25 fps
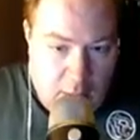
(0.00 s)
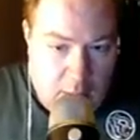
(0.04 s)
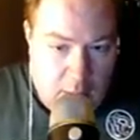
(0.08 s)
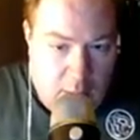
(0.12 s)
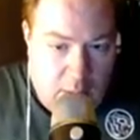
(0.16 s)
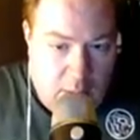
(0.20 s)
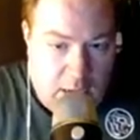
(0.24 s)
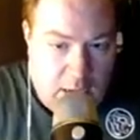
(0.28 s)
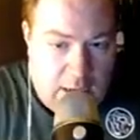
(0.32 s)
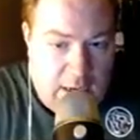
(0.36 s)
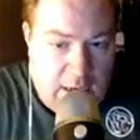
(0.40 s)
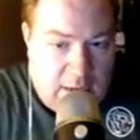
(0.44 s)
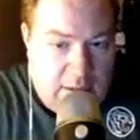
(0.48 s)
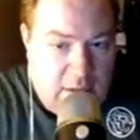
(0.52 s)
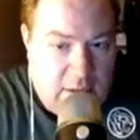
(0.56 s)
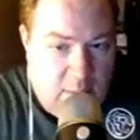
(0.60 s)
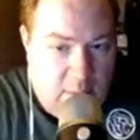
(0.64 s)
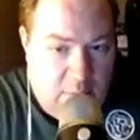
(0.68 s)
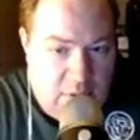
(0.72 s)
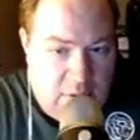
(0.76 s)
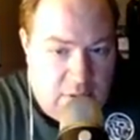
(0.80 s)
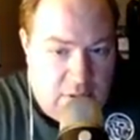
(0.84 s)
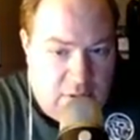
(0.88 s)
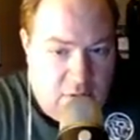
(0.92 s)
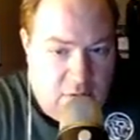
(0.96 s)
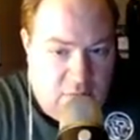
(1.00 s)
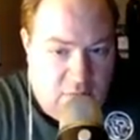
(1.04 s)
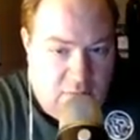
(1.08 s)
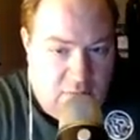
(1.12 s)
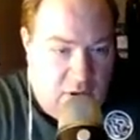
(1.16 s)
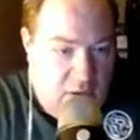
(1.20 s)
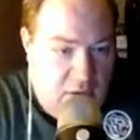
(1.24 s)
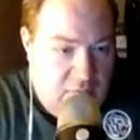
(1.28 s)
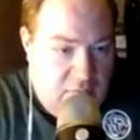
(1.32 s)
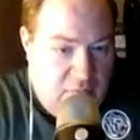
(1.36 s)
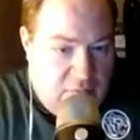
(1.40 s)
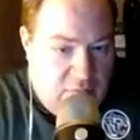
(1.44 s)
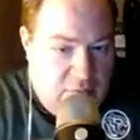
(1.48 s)
Alright, next up is
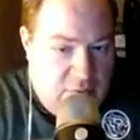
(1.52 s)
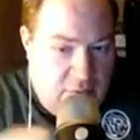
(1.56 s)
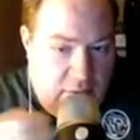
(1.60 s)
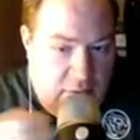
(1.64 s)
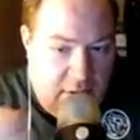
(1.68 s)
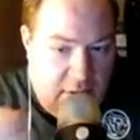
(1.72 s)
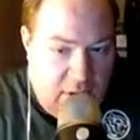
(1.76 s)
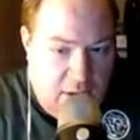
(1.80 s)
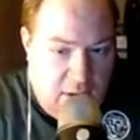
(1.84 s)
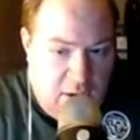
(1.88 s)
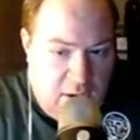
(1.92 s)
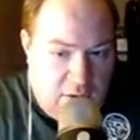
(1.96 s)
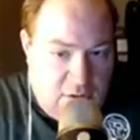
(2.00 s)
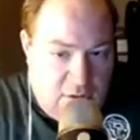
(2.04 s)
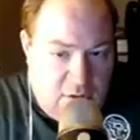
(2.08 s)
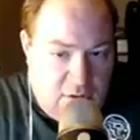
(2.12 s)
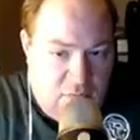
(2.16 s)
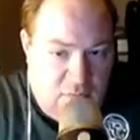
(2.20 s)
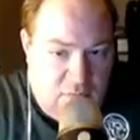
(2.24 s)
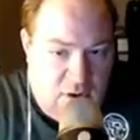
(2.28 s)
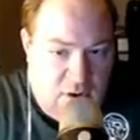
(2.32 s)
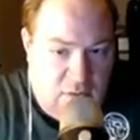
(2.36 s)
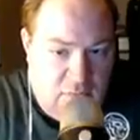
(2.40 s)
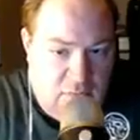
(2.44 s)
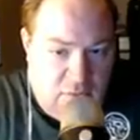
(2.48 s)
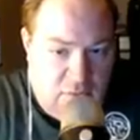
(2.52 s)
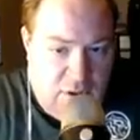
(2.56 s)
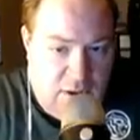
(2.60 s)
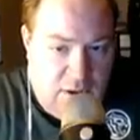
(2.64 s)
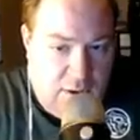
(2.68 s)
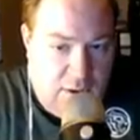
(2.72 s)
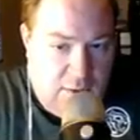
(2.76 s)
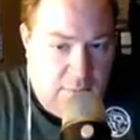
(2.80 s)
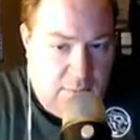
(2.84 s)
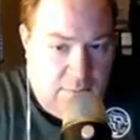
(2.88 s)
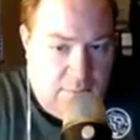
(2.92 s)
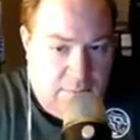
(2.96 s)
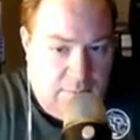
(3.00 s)
survival
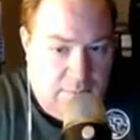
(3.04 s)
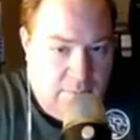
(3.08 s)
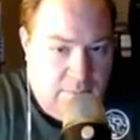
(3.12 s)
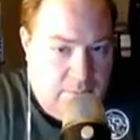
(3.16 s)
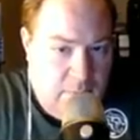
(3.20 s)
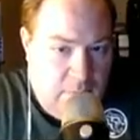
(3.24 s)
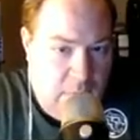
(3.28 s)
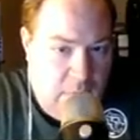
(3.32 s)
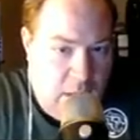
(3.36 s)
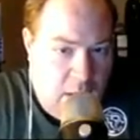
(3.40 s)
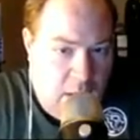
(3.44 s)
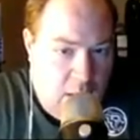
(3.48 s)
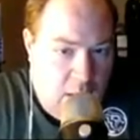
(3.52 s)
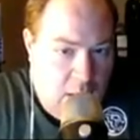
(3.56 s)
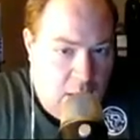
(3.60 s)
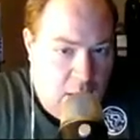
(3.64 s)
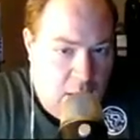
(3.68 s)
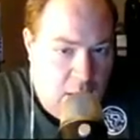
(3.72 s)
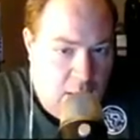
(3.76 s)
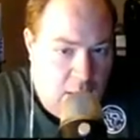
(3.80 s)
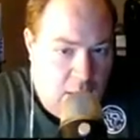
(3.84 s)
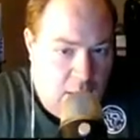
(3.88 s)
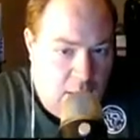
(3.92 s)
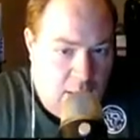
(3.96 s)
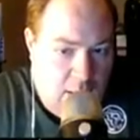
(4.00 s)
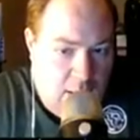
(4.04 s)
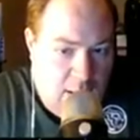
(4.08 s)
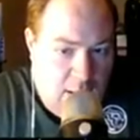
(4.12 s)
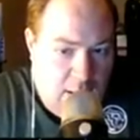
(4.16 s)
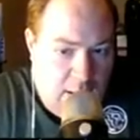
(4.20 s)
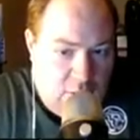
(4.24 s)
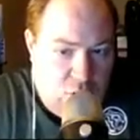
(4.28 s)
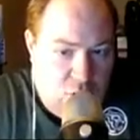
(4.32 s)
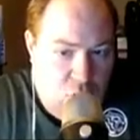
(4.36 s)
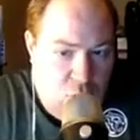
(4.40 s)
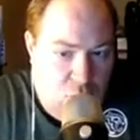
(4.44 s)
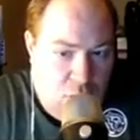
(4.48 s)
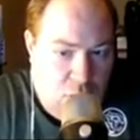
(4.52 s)
gear.
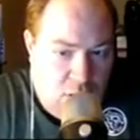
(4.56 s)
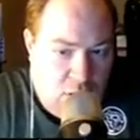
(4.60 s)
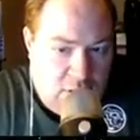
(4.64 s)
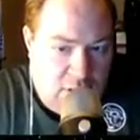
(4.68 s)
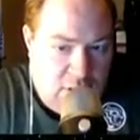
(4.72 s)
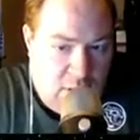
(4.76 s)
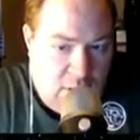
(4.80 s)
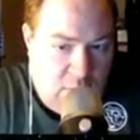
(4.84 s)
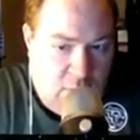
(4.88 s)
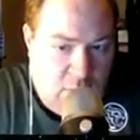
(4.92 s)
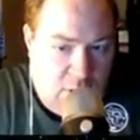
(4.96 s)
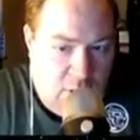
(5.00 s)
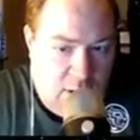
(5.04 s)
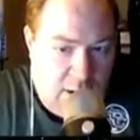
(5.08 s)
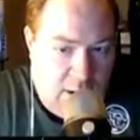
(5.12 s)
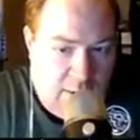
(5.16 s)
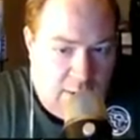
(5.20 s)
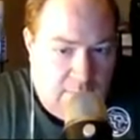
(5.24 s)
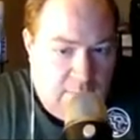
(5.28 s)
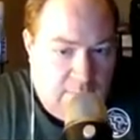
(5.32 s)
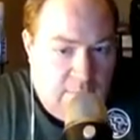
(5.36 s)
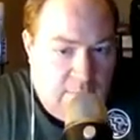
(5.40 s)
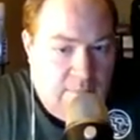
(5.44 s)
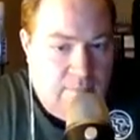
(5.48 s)
2 cost upgrade.